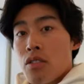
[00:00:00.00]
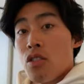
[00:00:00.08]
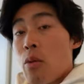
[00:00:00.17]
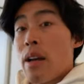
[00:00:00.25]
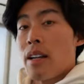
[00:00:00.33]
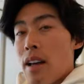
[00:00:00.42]
So
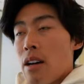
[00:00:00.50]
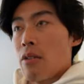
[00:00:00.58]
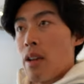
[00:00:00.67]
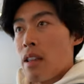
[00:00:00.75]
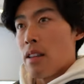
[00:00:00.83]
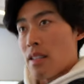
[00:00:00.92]
right now,
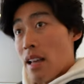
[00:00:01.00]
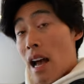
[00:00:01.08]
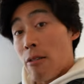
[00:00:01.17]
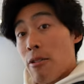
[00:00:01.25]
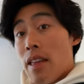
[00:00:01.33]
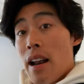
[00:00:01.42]
in this
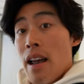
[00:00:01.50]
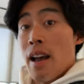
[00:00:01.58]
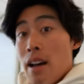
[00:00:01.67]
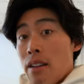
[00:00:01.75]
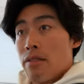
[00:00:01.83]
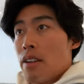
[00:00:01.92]
hour that I
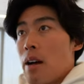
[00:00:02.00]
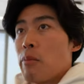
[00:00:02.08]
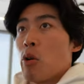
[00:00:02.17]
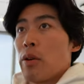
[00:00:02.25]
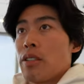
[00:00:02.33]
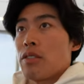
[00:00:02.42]
have, I'm going